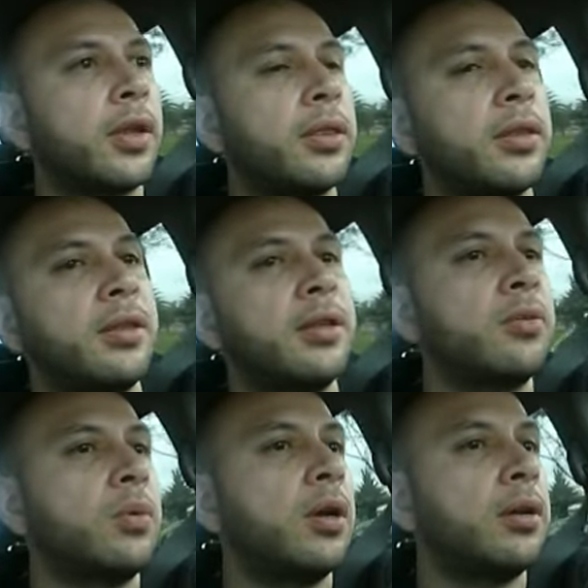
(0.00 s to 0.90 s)
I think
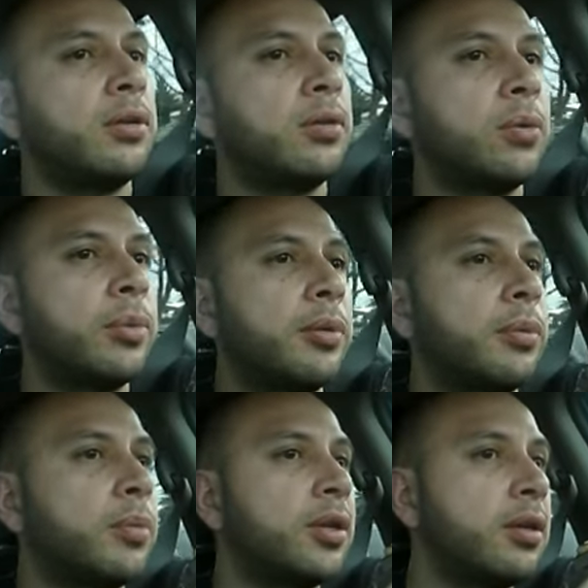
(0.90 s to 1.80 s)
that's why, you know,
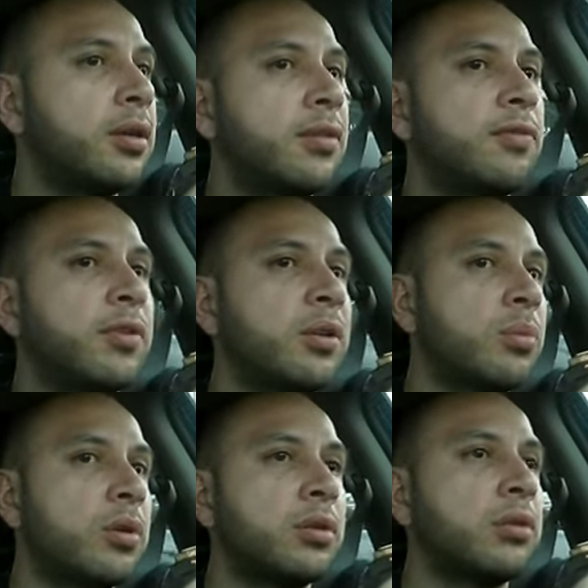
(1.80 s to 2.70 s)
maybe me and
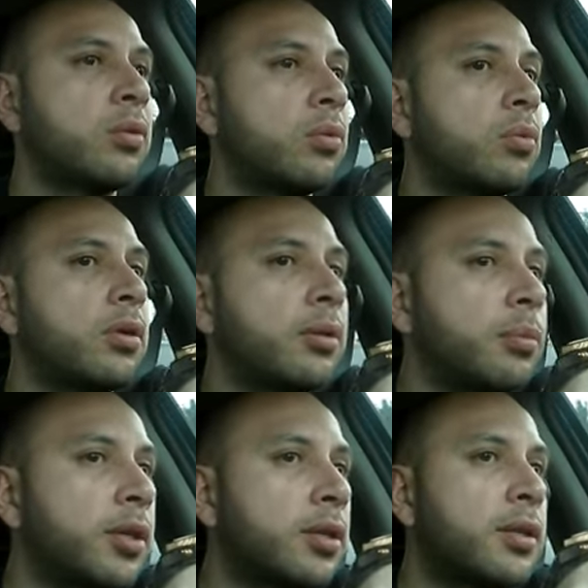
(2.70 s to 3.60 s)
females don't really
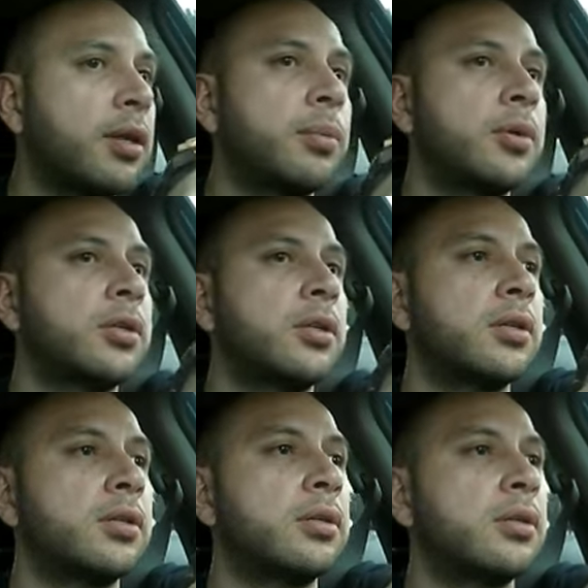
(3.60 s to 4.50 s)
mix that much,
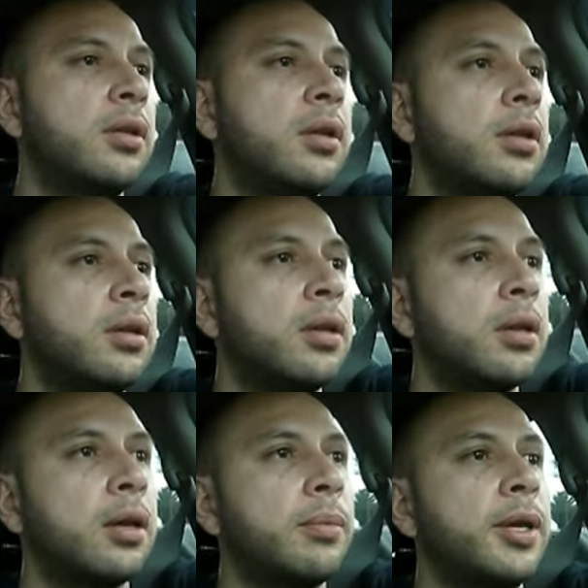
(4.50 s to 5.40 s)
cause
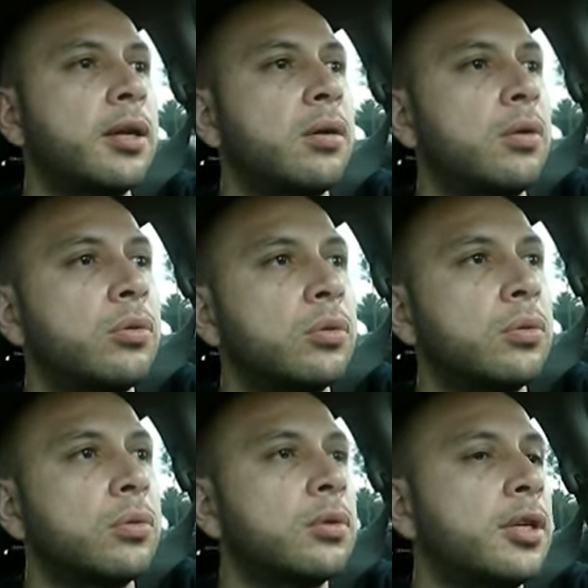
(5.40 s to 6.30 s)
I'm like an old
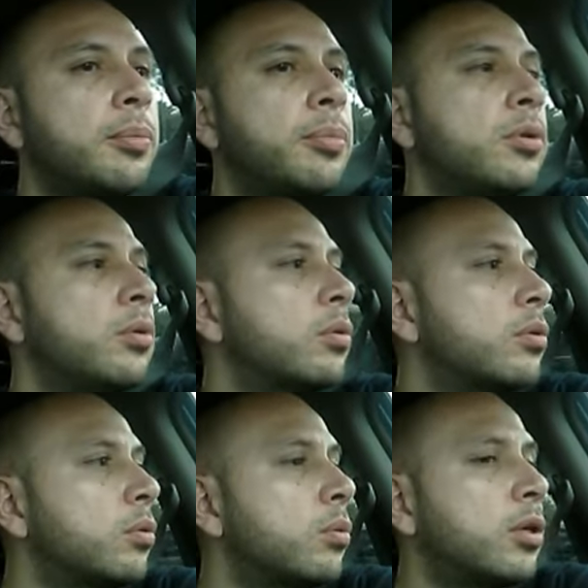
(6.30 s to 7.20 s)
school type of
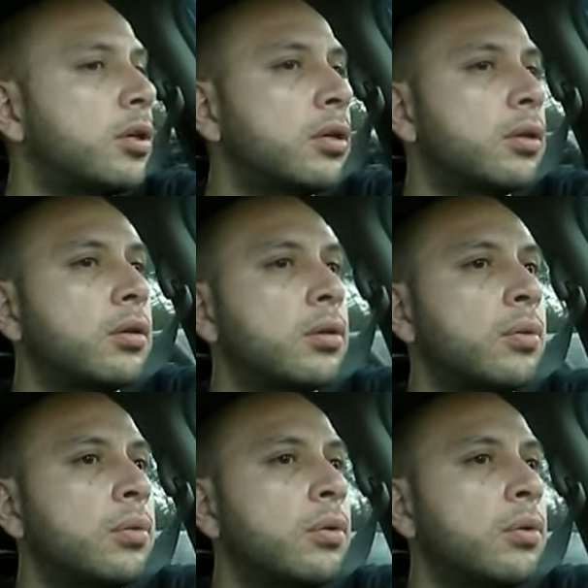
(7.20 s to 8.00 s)
dude to where, you know,